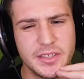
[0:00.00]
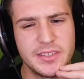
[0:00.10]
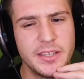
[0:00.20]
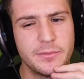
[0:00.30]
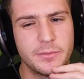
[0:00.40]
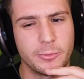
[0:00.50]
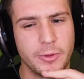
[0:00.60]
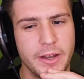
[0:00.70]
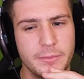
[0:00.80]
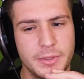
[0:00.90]
gets taken for
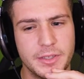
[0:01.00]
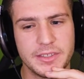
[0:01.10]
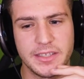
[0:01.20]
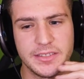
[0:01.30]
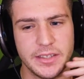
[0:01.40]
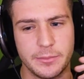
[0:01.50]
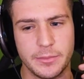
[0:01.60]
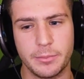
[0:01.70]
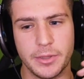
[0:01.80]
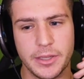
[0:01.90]
granted because, like I said, I
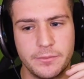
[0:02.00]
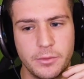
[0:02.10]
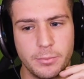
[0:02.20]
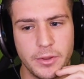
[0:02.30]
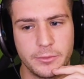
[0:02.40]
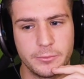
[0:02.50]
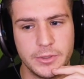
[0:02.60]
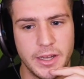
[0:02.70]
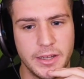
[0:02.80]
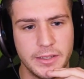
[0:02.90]
mean, I played football at a
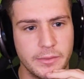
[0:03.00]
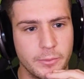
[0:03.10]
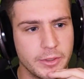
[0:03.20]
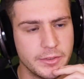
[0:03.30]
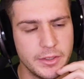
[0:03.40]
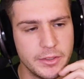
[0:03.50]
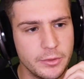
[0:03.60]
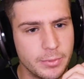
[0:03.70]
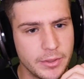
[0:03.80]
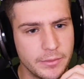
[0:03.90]
really high level. I continue
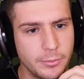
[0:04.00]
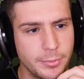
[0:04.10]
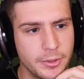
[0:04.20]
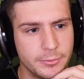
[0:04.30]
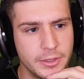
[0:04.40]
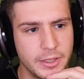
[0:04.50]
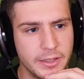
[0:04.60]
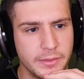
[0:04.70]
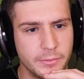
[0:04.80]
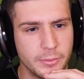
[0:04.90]
to play football at a really high
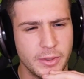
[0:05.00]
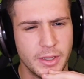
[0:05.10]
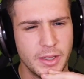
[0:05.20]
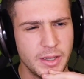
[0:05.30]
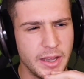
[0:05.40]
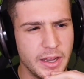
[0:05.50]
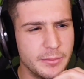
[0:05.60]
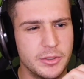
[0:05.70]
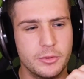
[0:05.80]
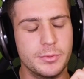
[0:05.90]
level. And I
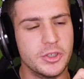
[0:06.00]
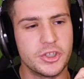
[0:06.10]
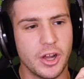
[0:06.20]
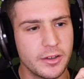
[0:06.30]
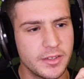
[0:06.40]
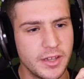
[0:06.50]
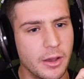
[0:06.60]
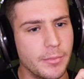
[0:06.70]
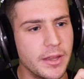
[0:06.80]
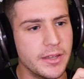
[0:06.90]
mean, you'd be shocked
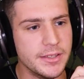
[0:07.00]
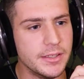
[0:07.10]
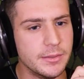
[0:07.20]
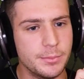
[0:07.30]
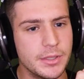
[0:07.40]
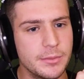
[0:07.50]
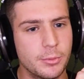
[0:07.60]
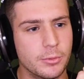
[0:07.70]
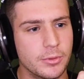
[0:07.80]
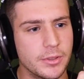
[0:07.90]
how many
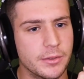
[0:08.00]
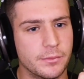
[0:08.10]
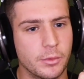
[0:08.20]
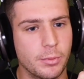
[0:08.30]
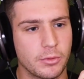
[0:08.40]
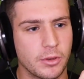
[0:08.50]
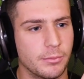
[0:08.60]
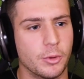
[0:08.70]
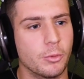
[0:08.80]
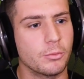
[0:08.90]
people in a football
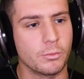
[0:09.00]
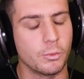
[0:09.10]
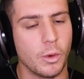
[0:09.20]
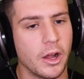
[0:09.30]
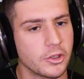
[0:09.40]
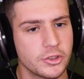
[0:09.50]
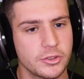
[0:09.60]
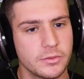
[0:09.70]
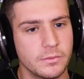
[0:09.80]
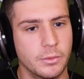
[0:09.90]
club don't
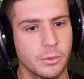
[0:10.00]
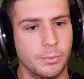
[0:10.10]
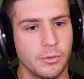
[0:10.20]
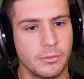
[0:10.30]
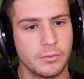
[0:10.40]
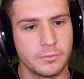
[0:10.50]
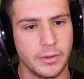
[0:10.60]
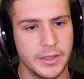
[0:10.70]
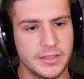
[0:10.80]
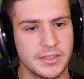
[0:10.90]
watch football,
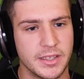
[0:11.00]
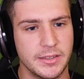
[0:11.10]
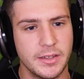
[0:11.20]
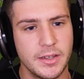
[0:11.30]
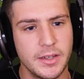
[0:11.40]
right? It's like,